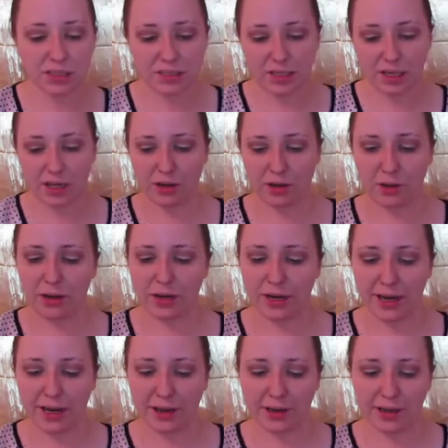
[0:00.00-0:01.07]
So
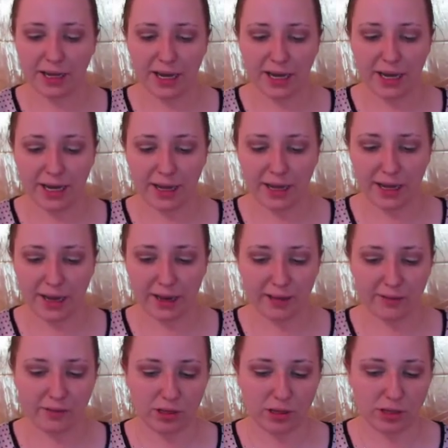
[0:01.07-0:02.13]
now that I
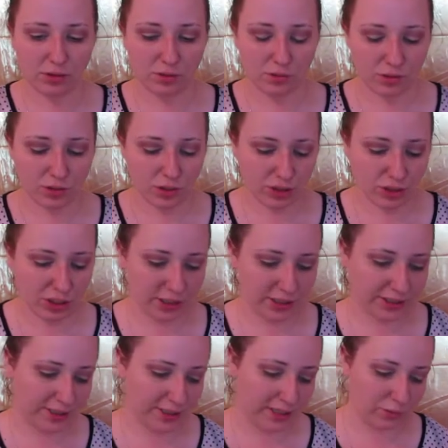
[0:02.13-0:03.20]
have used
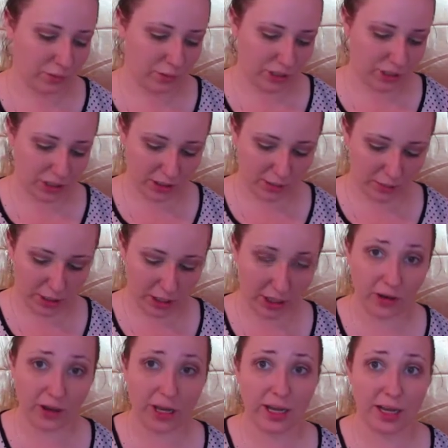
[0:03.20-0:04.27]
Jealousy, which I'm going to go
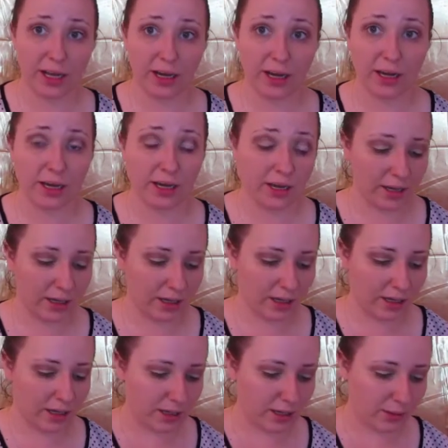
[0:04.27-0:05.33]
ahead
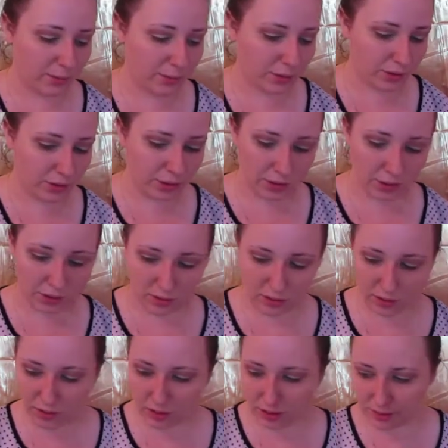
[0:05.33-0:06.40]
and put
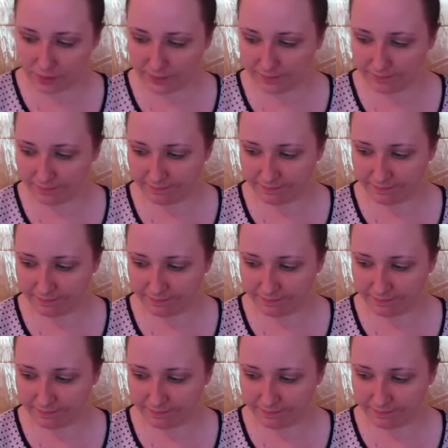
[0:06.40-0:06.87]
on...